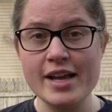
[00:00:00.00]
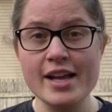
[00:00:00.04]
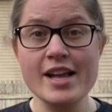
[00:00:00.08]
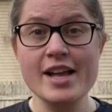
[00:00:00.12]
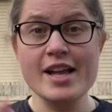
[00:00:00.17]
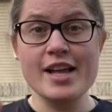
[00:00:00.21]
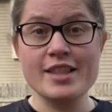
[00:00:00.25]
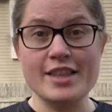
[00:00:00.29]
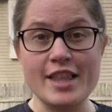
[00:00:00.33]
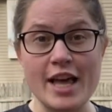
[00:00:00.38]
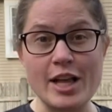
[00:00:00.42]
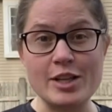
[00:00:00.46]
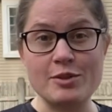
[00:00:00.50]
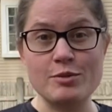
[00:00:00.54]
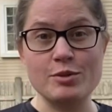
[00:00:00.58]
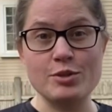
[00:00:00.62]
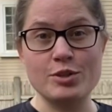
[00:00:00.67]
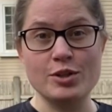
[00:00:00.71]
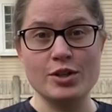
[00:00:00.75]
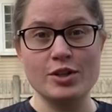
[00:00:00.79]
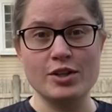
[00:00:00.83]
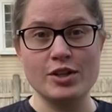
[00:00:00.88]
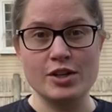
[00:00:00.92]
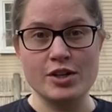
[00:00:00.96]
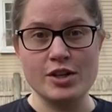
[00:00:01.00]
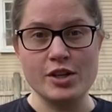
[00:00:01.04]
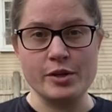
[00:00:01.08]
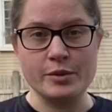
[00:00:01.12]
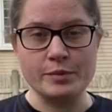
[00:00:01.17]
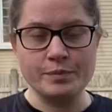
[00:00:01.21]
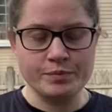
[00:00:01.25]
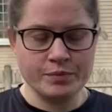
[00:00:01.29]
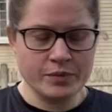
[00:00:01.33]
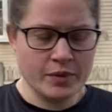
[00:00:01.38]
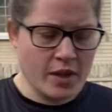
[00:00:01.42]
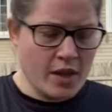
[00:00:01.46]
that's what you're gonna do.
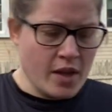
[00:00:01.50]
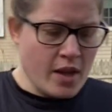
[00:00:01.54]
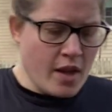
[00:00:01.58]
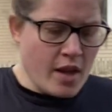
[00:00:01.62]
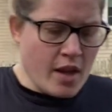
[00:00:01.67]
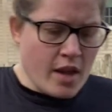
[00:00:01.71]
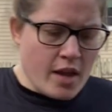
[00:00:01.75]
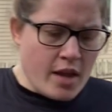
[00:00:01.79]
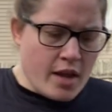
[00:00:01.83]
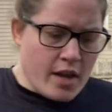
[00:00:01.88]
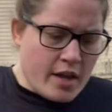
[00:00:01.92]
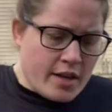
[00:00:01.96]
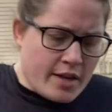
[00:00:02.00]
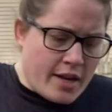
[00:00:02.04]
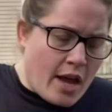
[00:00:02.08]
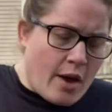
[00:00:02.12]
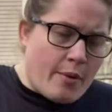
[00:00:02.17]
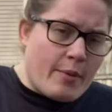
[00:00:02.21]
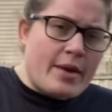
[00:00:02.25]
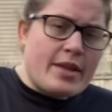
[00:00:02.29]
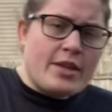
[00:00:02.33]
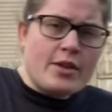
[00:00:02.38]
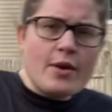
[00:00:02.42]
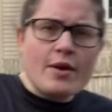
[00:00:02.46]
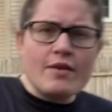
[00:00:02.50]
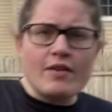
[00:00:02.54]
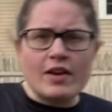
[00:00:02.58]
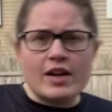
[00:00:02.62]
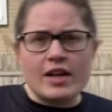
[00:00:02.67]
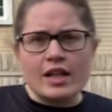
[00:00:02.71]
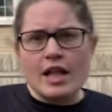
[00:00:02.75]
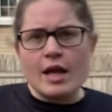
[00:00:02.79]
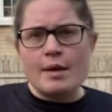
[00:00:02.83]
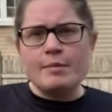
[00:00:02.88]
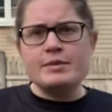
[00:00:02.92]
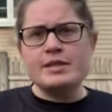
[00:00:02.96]
Now we do have a clumsy